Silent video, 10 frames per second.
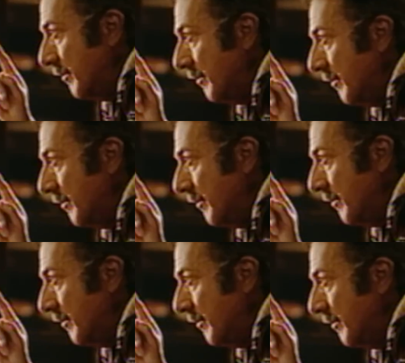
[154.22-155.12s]

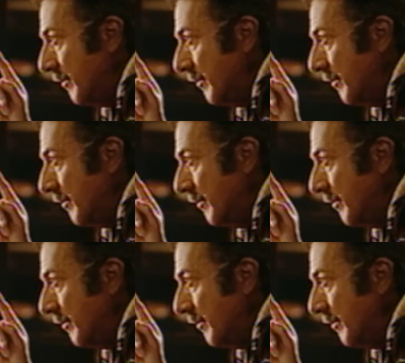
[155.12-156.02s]

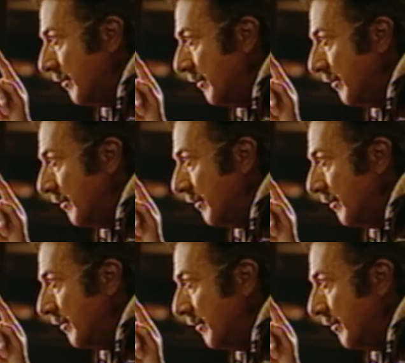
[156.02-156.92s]

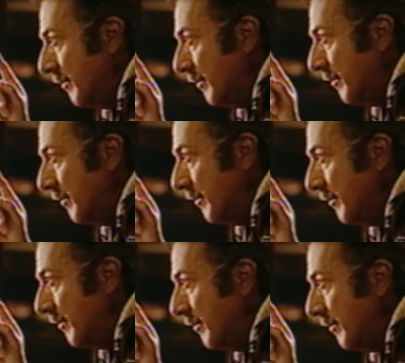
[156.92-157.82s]

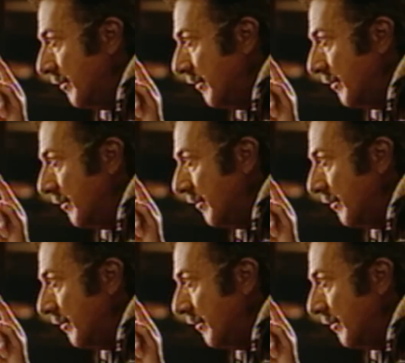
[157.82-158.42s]
(silent)